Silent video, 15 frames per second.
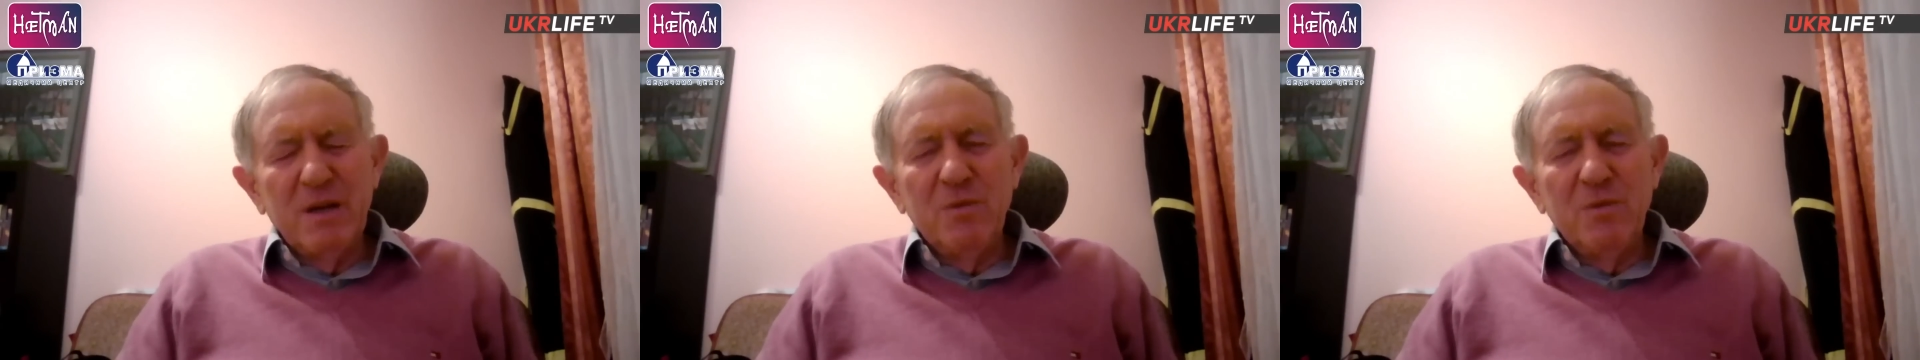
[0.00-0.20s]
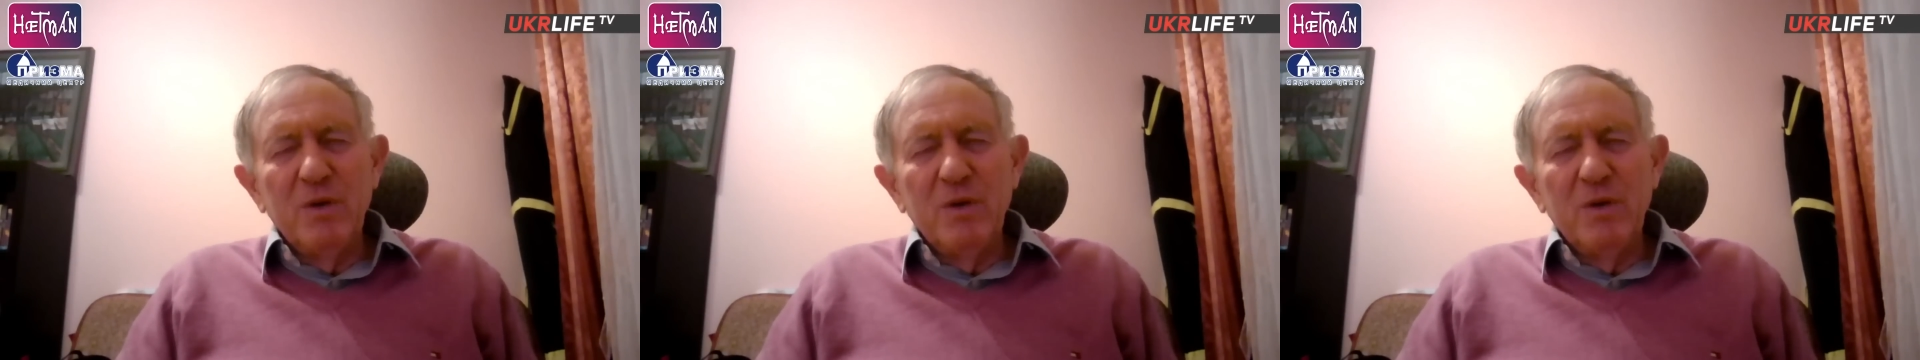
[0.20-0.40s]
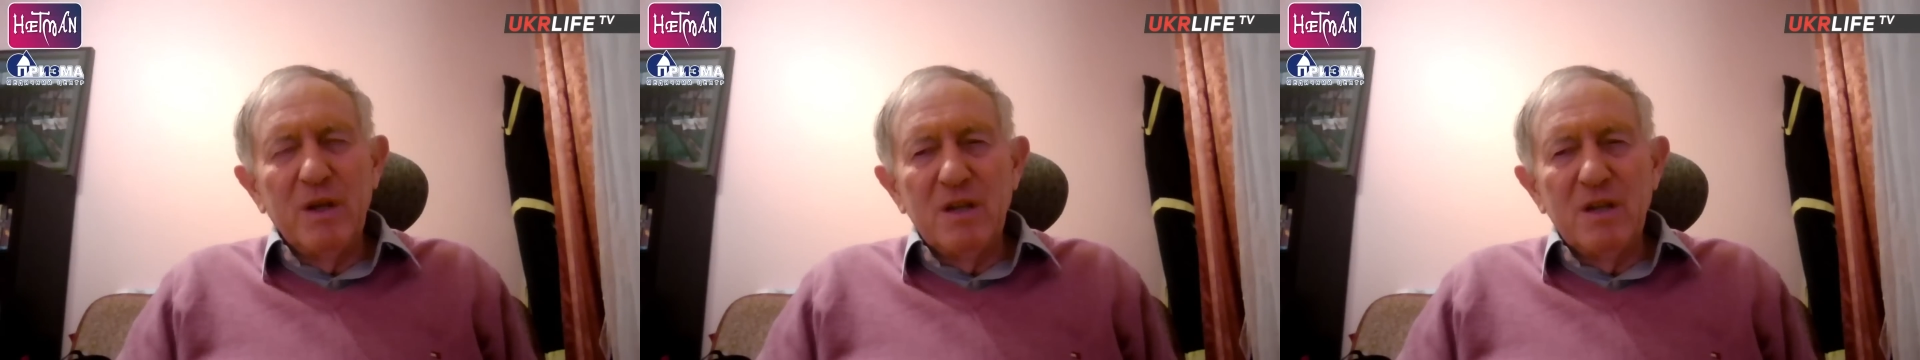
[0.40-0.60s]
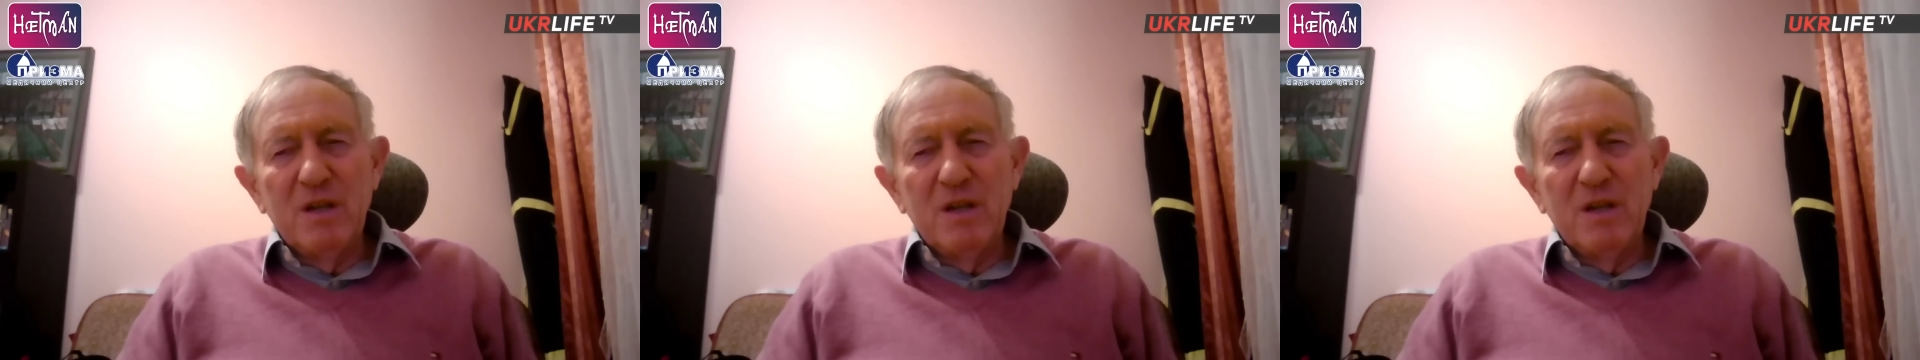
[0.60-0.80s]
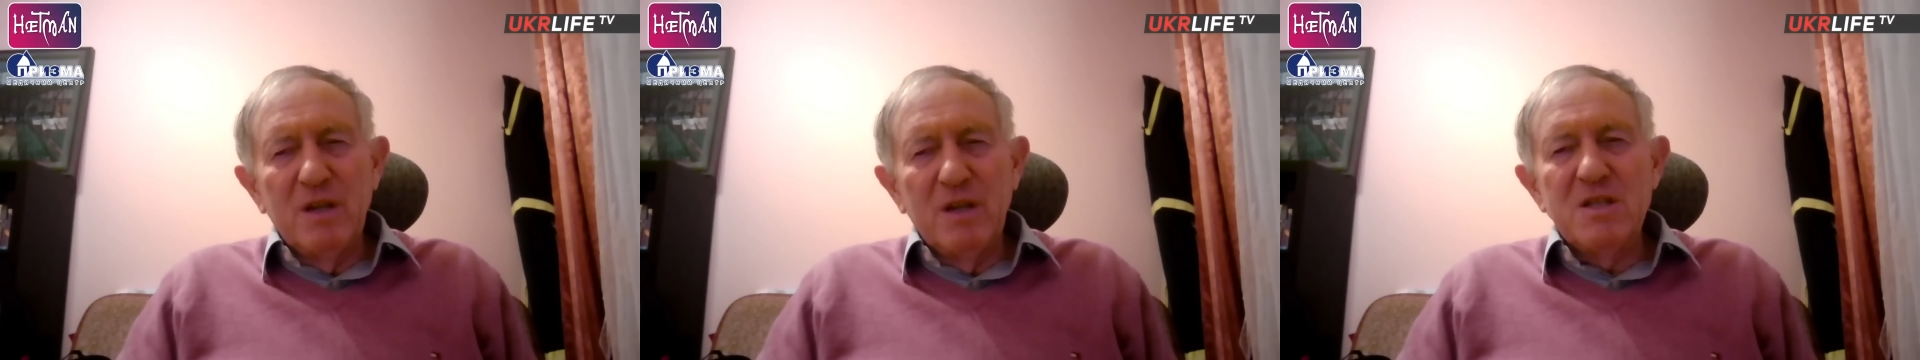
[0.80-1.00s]
think we're
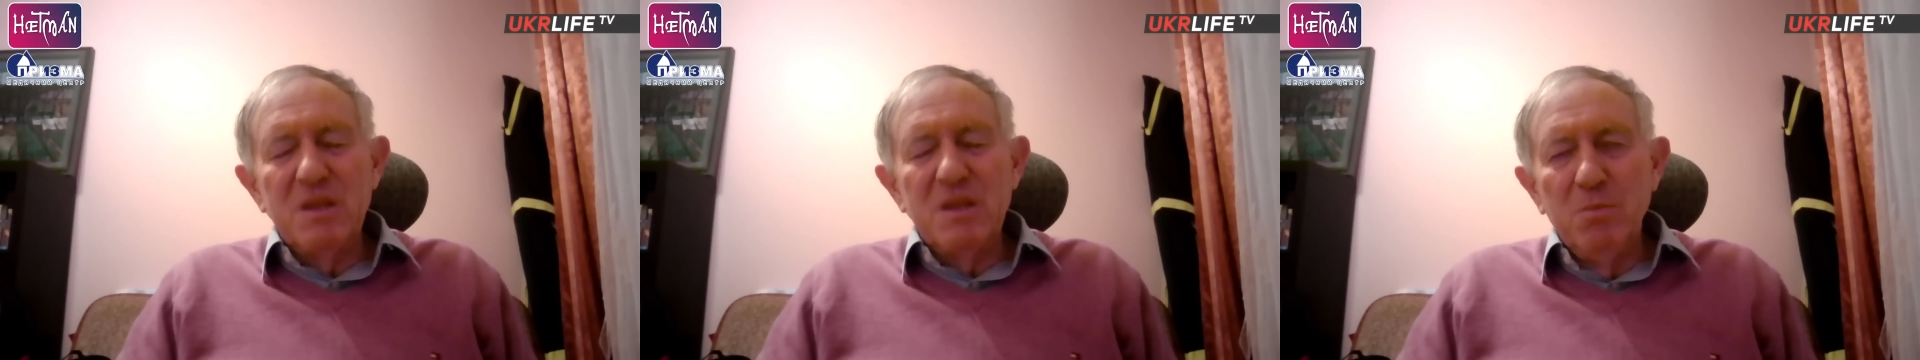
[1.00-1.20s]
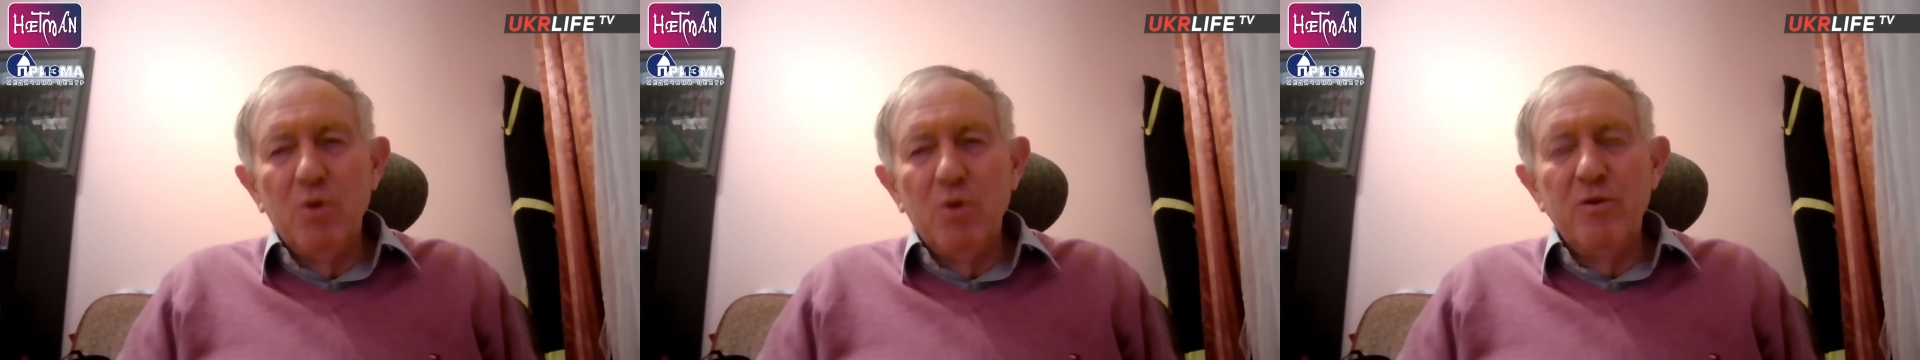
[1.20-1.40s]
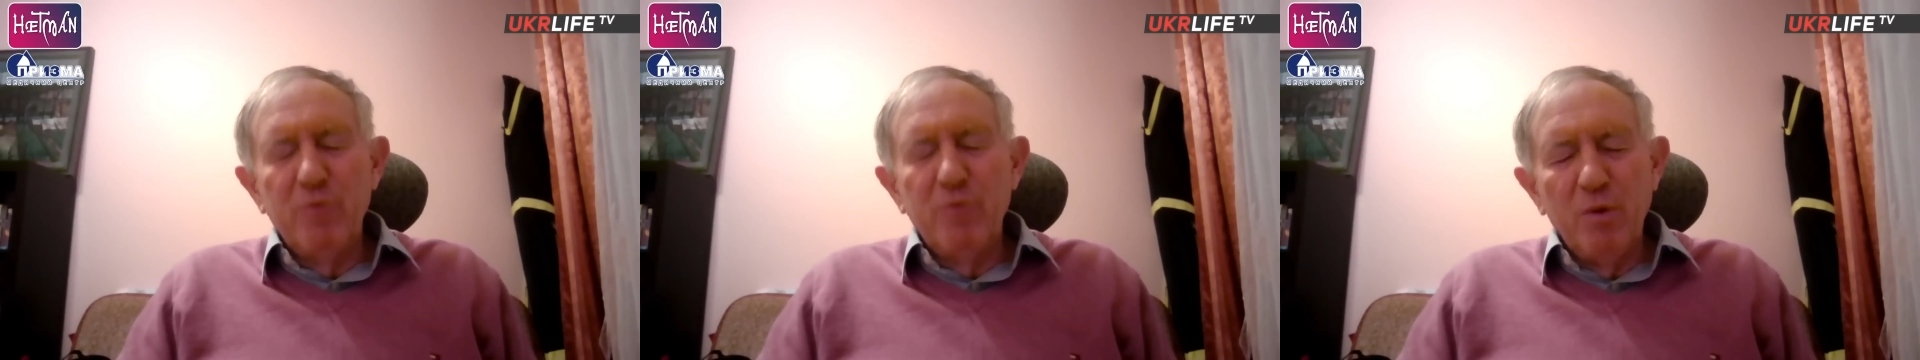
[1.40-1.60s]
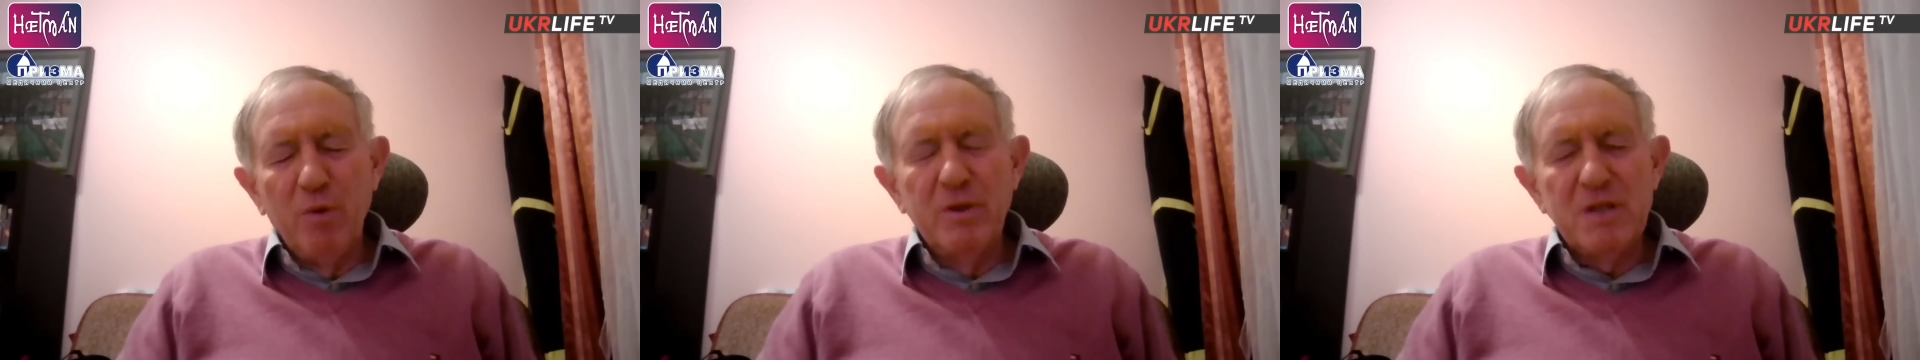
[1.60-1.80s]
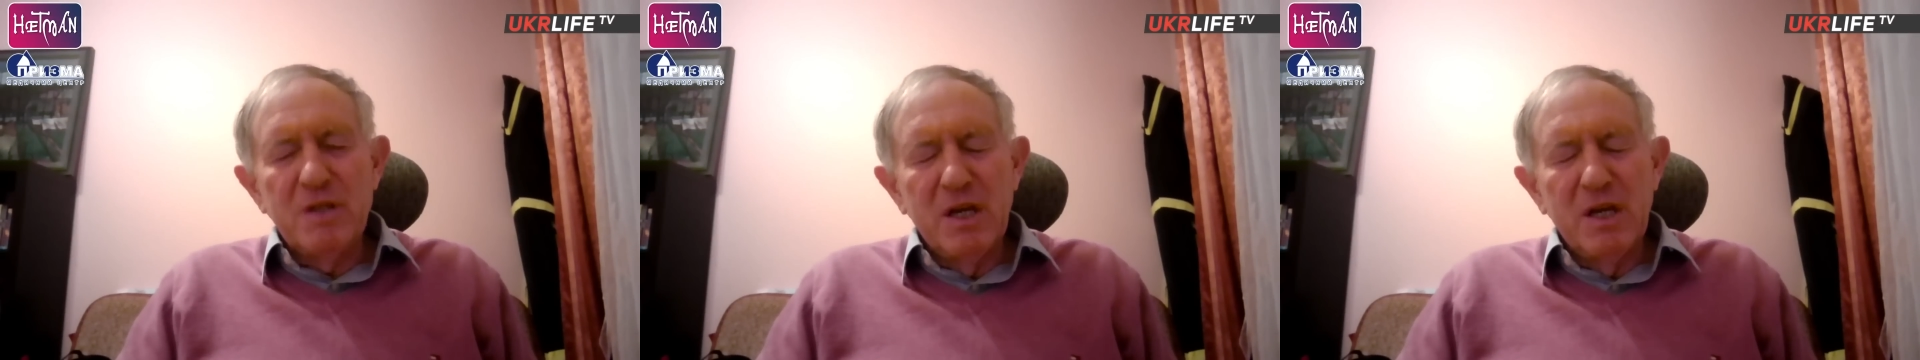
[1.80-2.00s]
going to see more of
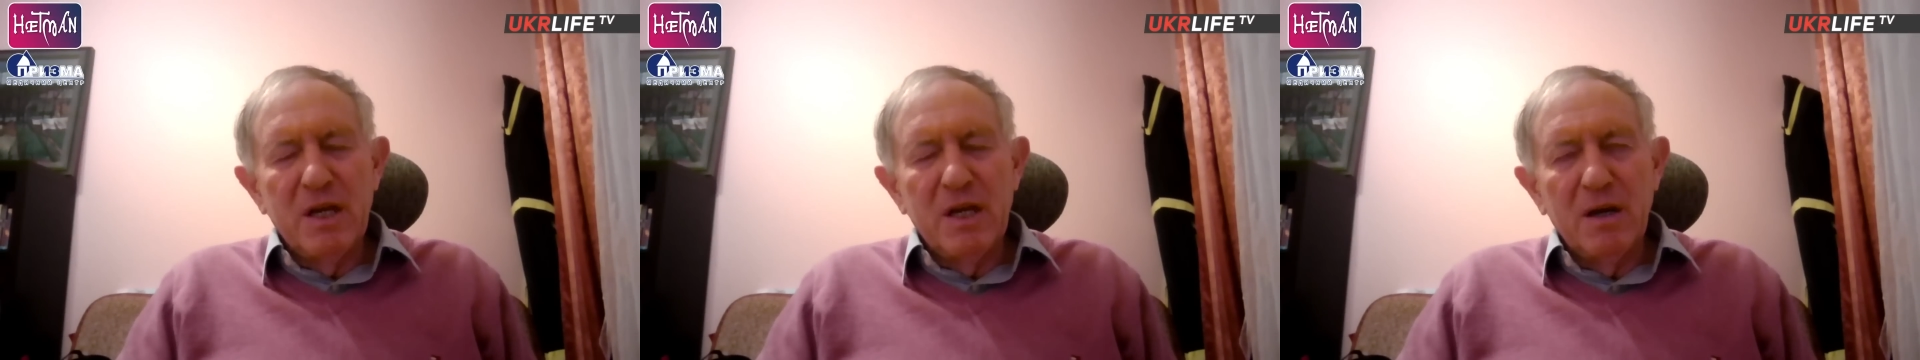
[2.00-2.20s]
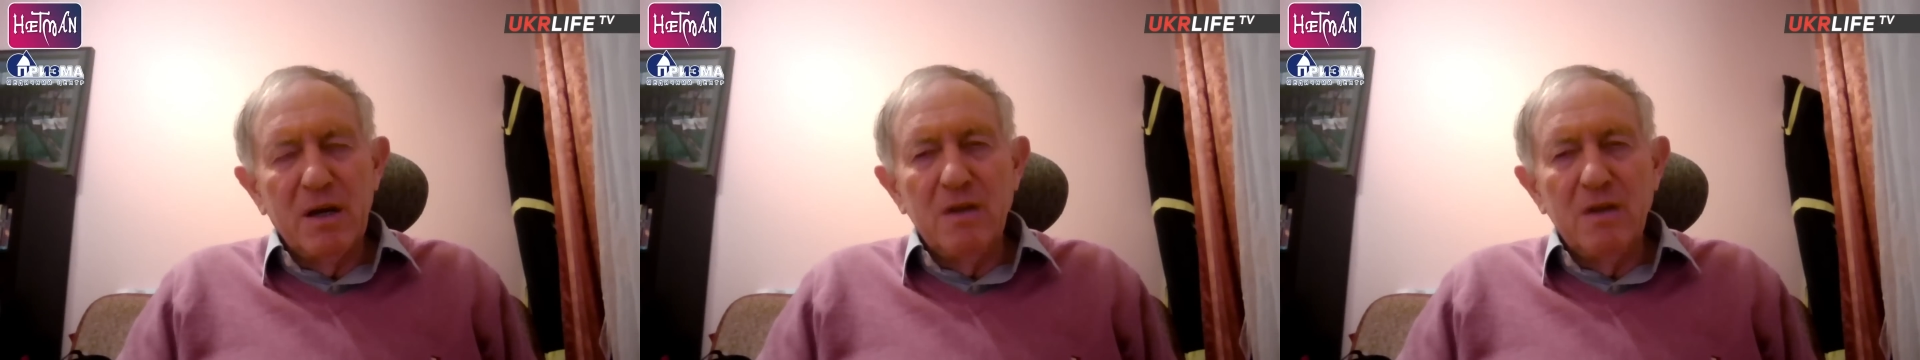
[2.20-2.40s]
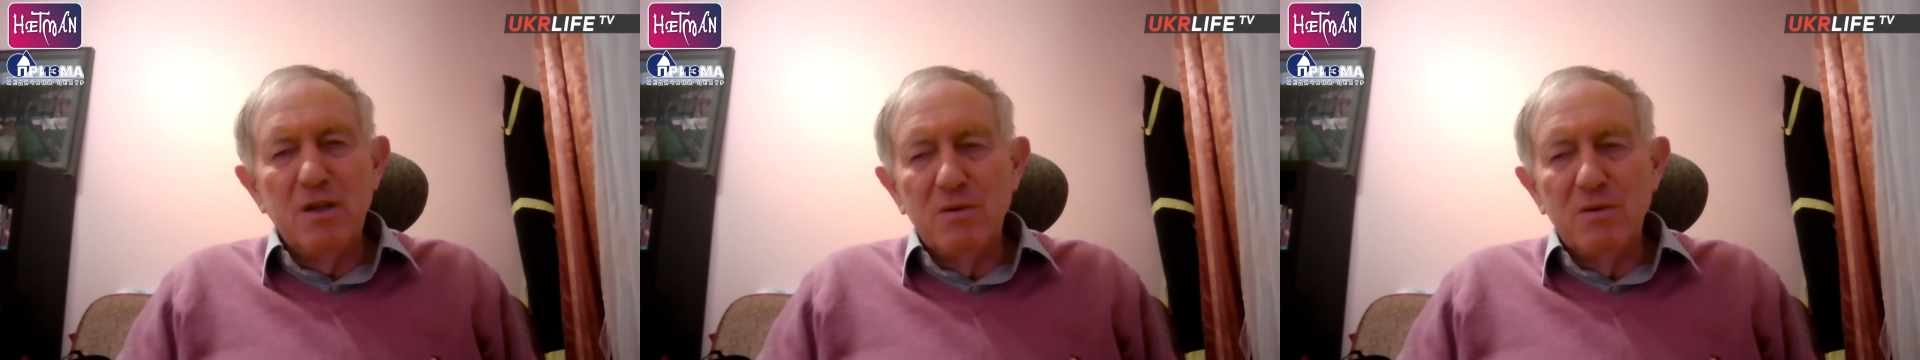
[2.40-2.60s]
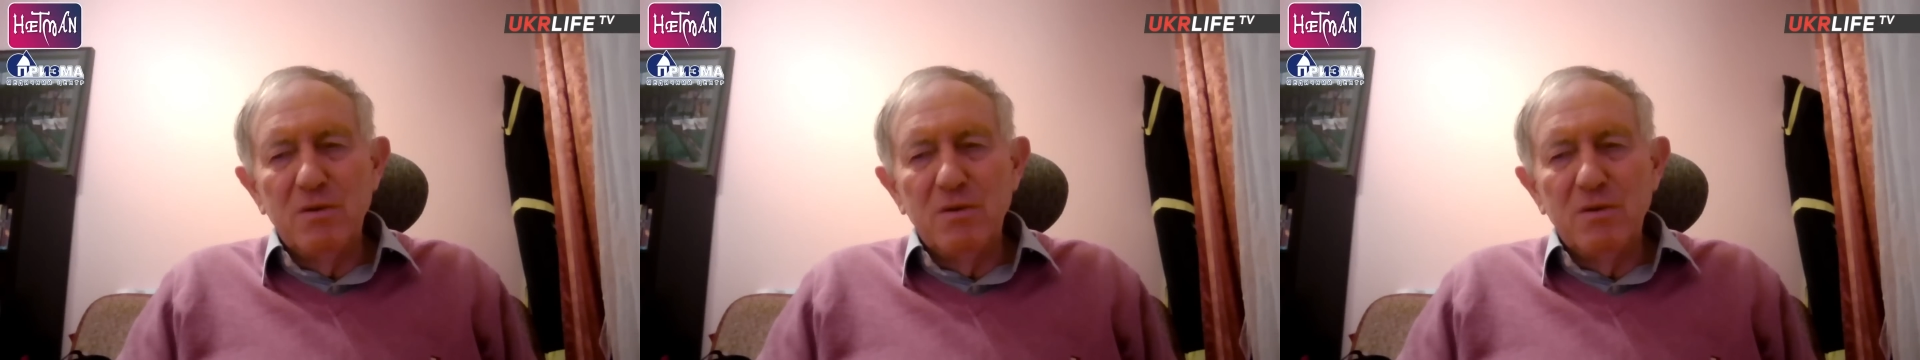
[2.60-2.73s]
what we're seeing.